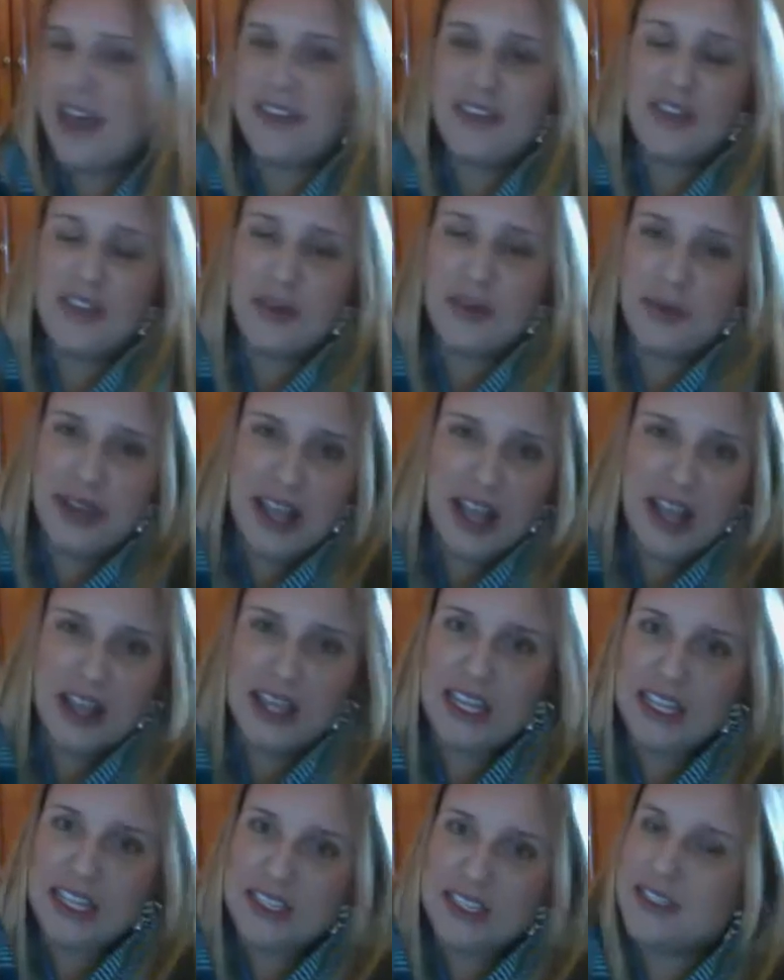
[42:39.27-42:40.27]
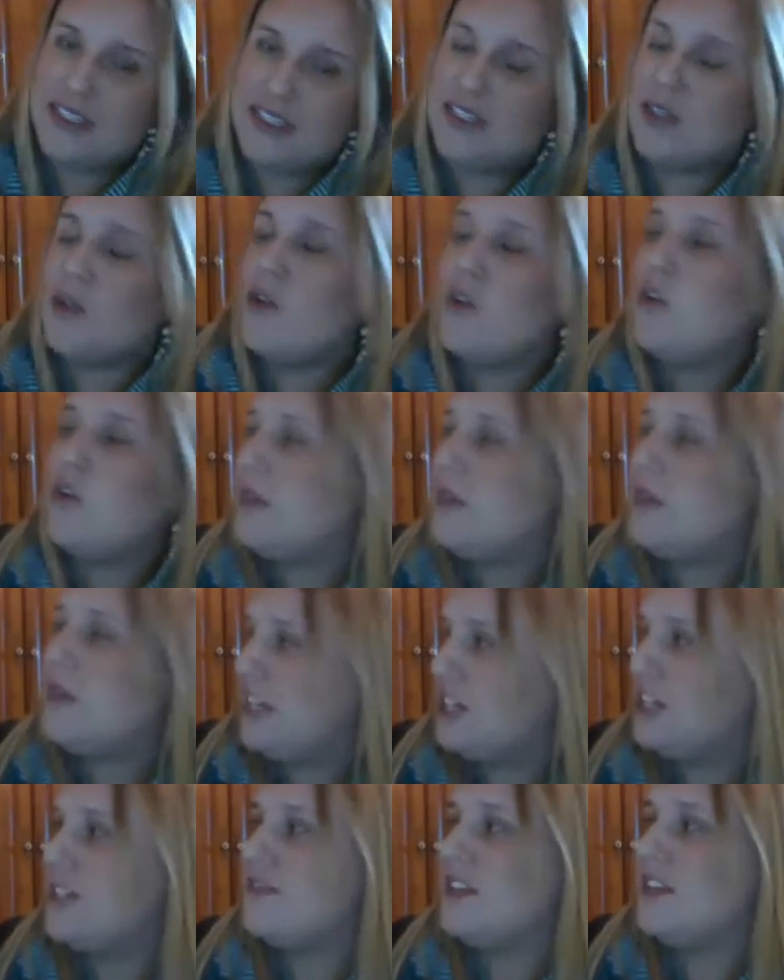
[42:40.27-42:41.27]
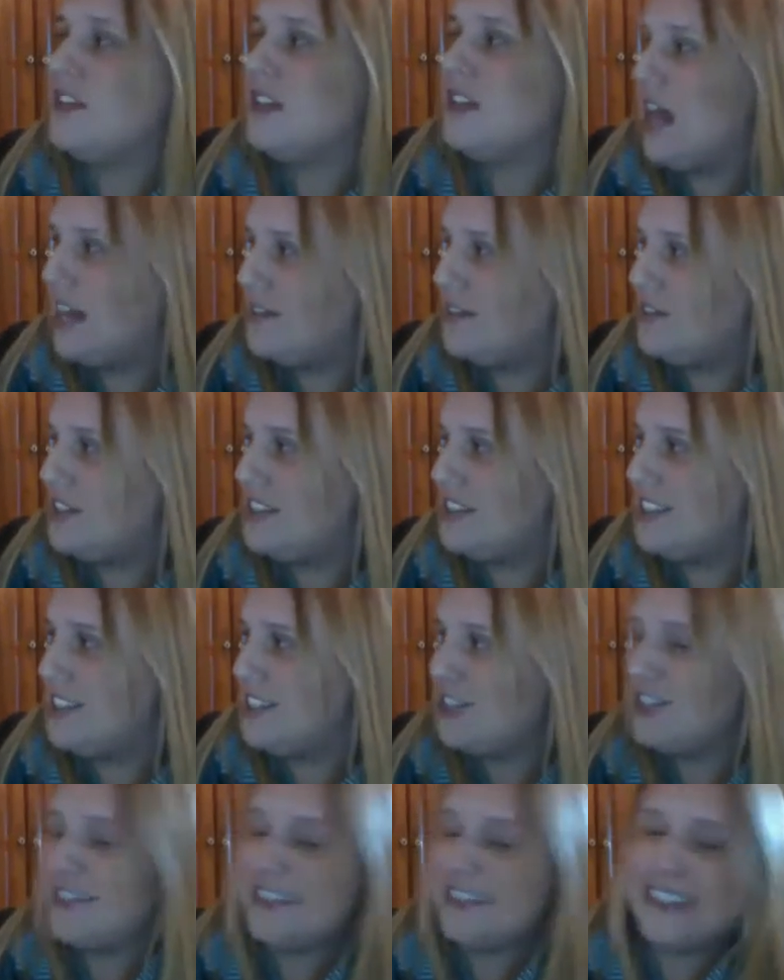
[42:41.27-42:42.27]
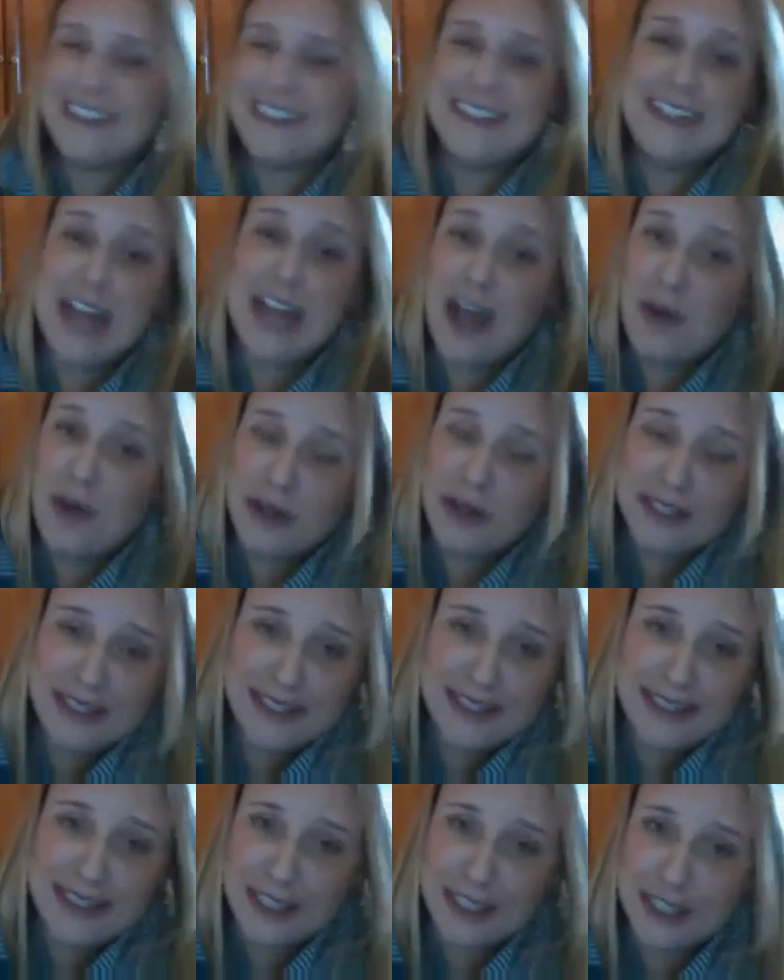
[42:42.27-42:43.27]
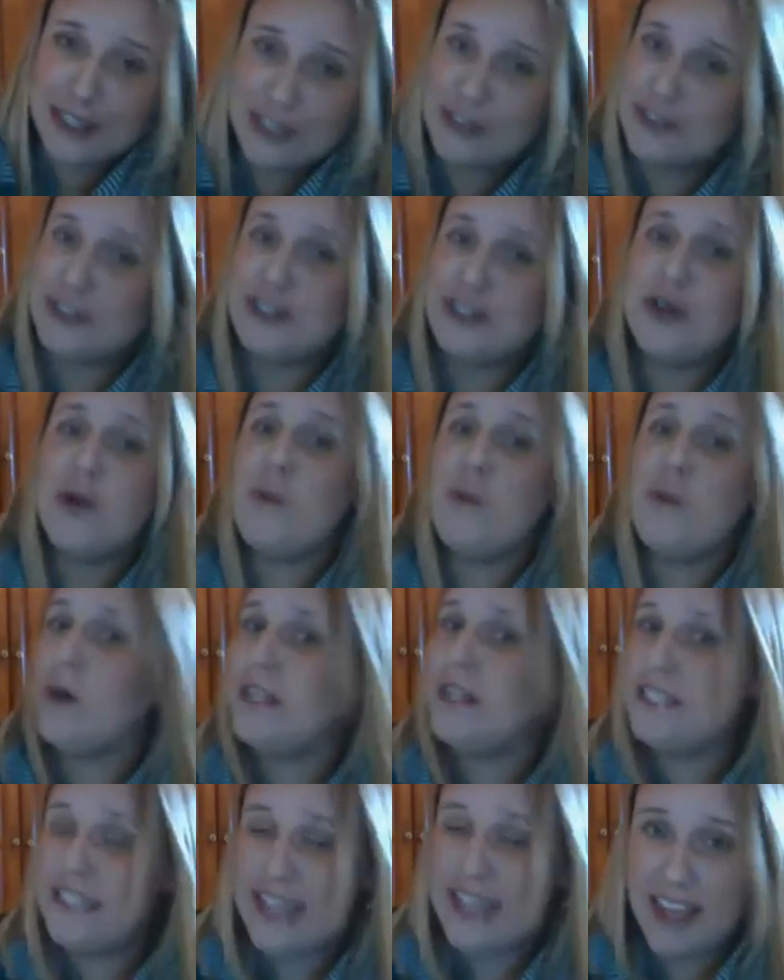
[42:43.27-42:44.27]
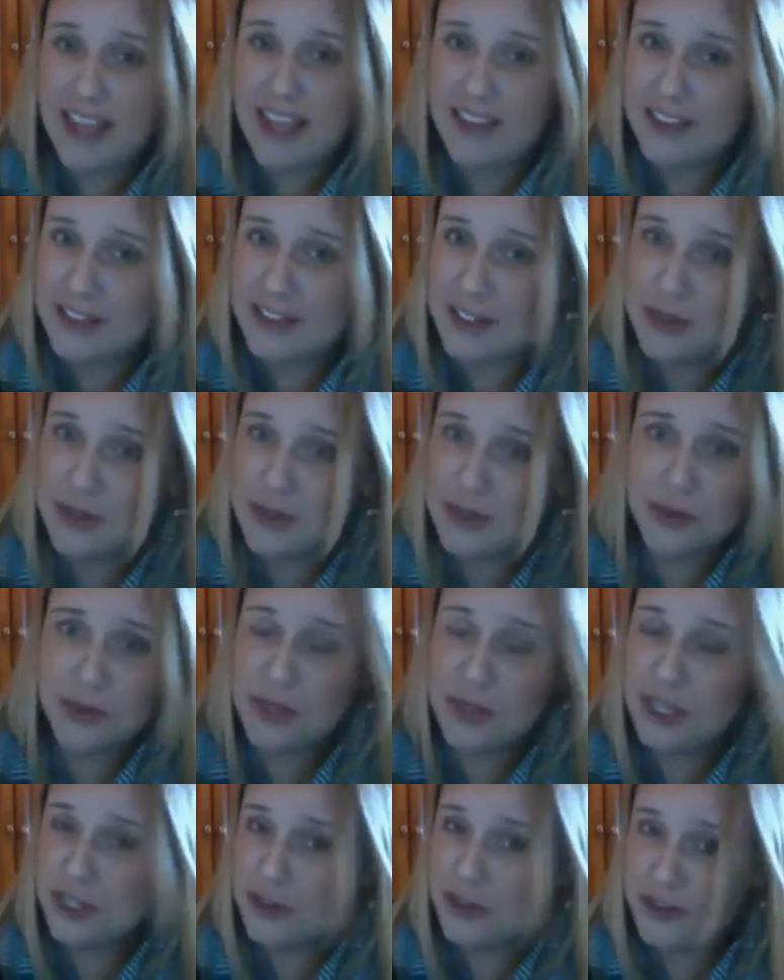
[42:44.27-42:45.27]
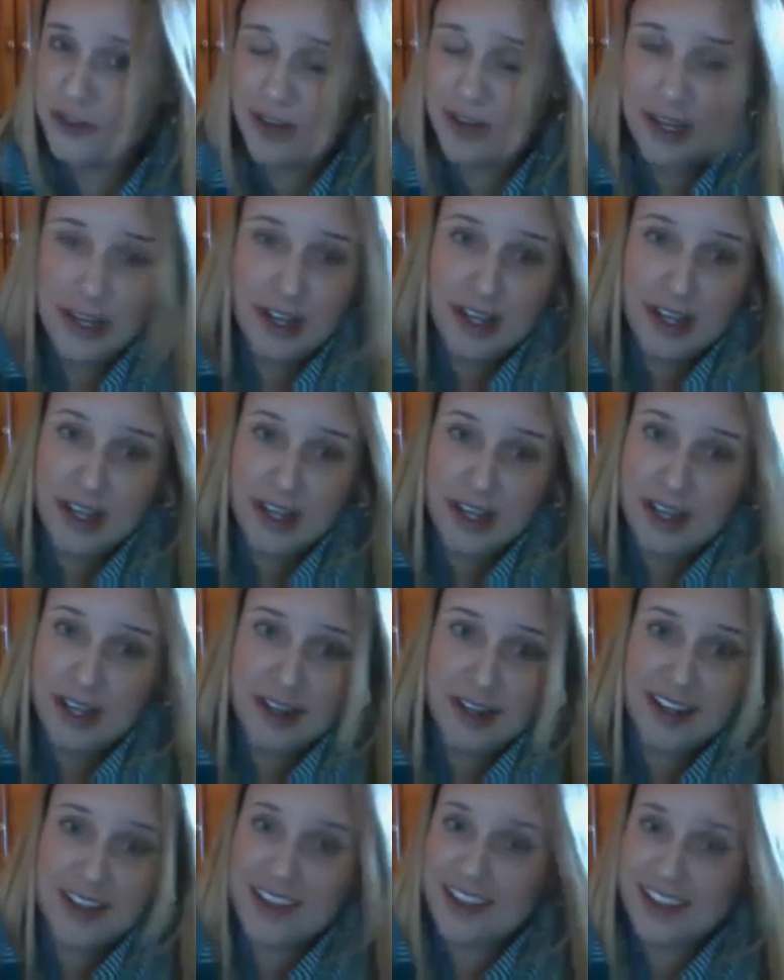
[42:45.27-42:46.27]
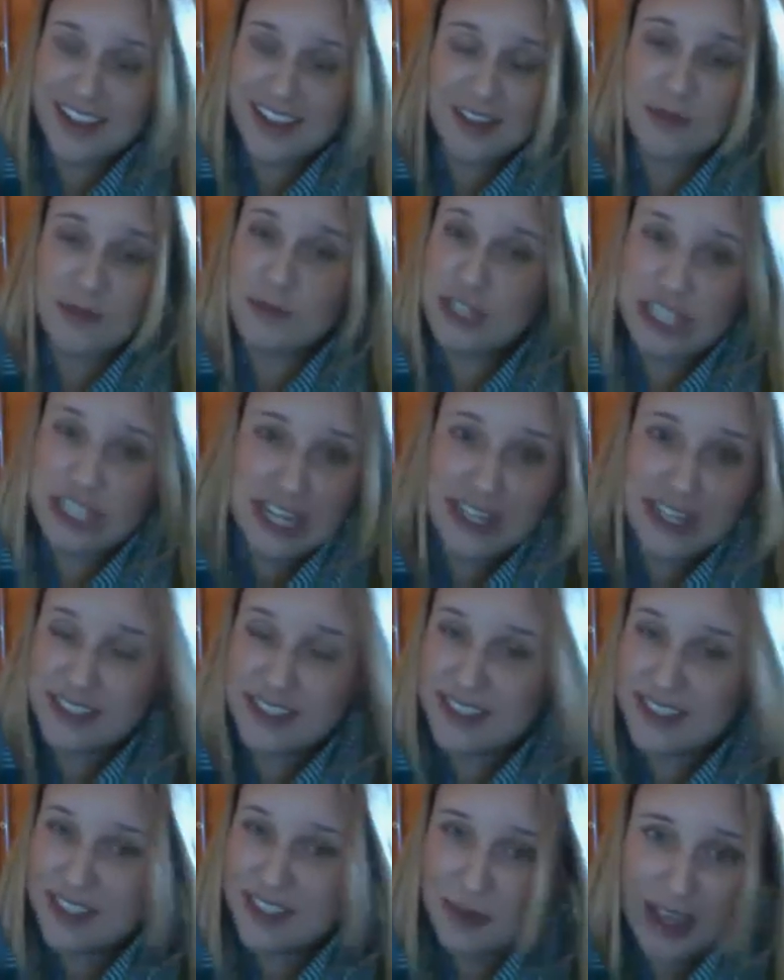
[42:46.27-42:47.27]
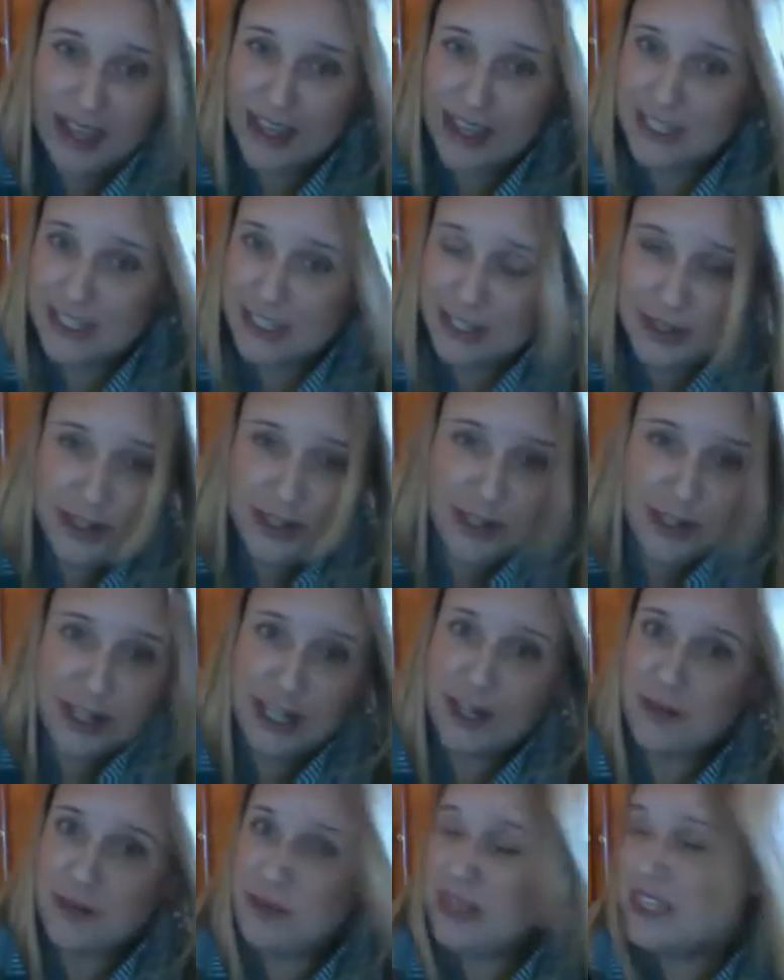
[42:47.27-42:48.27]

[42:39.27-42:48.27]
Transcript: path, and the reality is it's a culmination of a lot of decisions. It's not one decision. There's no one day that's going to ruin your chances to making it to 30 or